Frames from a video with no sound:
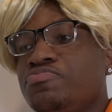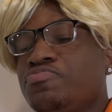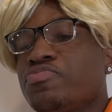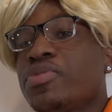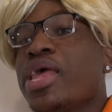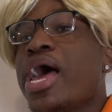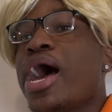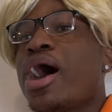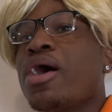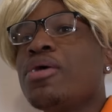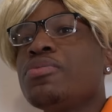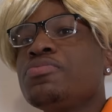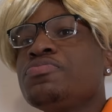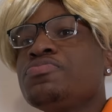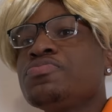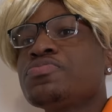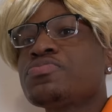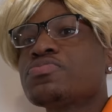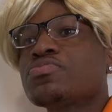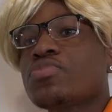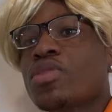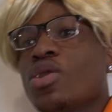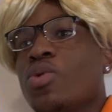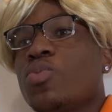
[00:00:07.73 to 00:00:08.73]
Now,
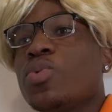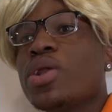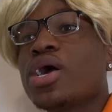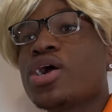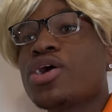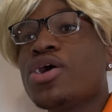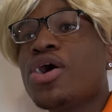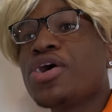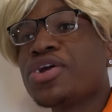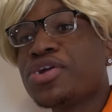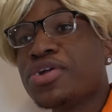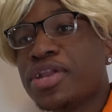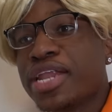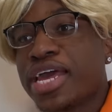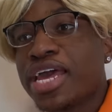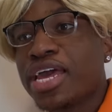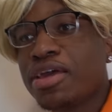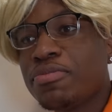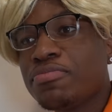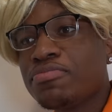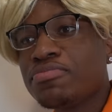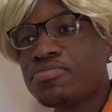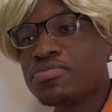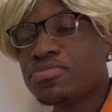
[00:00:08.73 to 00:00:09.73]
when I call your
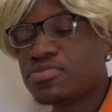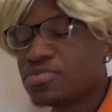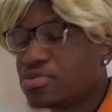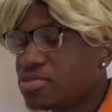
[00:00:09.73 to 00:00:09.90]
name,